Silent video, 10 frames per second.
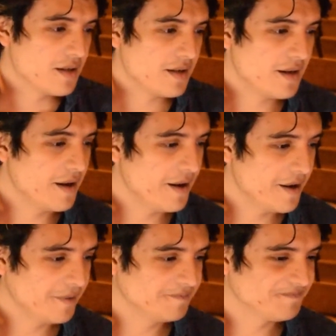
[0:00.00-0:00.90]

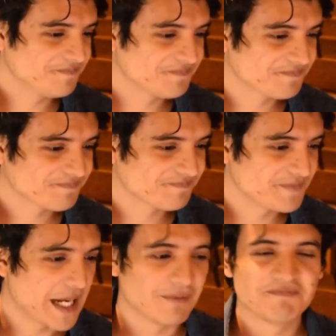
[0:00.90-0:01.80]

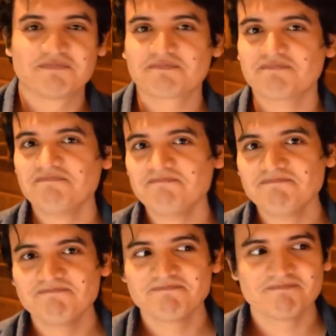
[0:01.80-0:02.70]
Yeah,
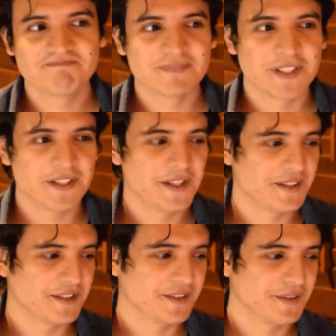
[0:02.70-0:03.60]
I
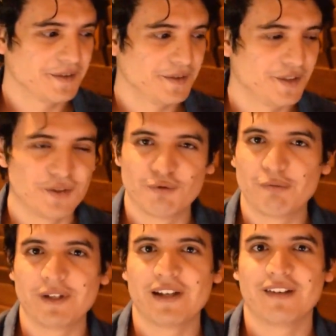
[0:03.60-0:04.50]
think this
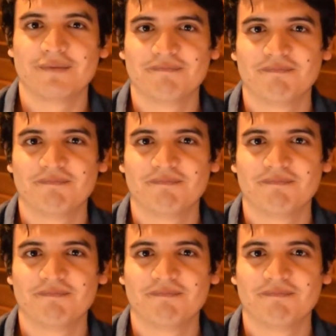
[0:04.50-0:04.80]
would be it.